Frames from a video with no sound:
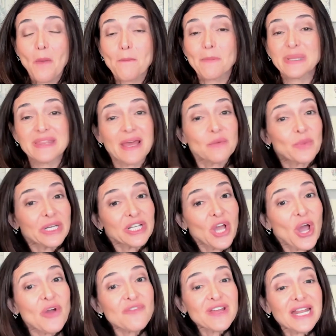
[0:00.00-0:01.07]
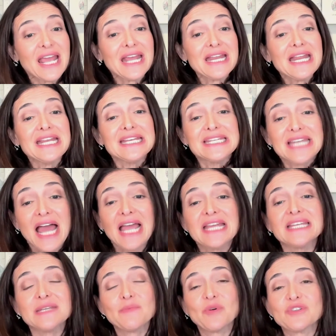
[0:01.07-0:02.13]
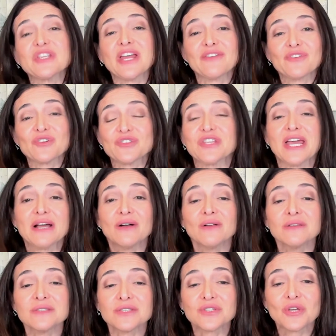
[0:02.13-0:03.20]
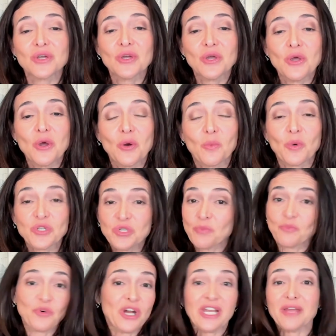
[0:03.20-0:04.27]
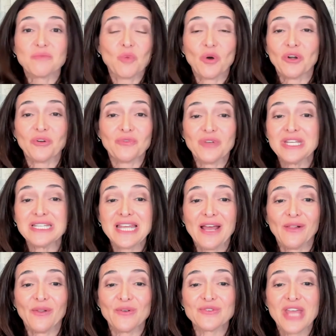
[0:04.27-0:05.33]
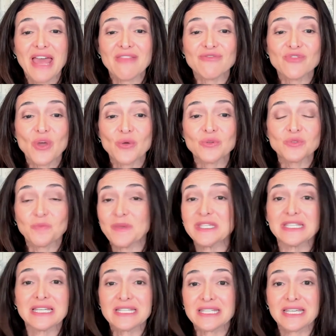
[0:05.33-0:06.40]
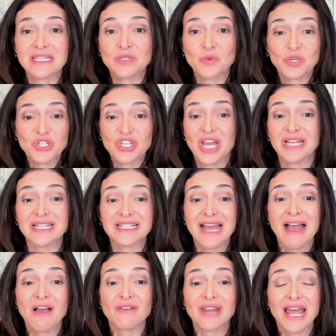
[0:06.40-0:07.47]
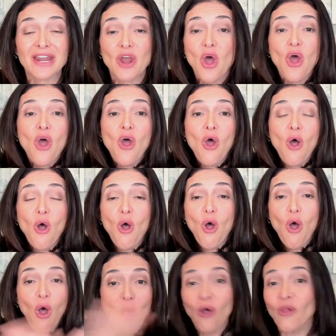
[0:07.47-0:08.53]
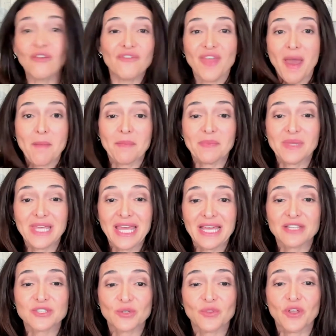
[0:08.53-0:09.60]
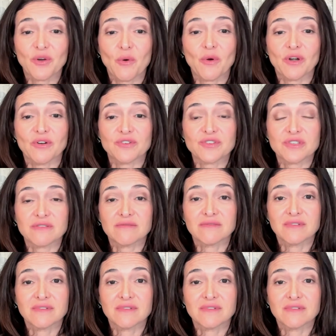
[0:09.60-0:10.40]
But then when COVID hit, 90% of her sales were to brick and mortar retailers, and those businesses were shutting down, and all of them canceled their orders.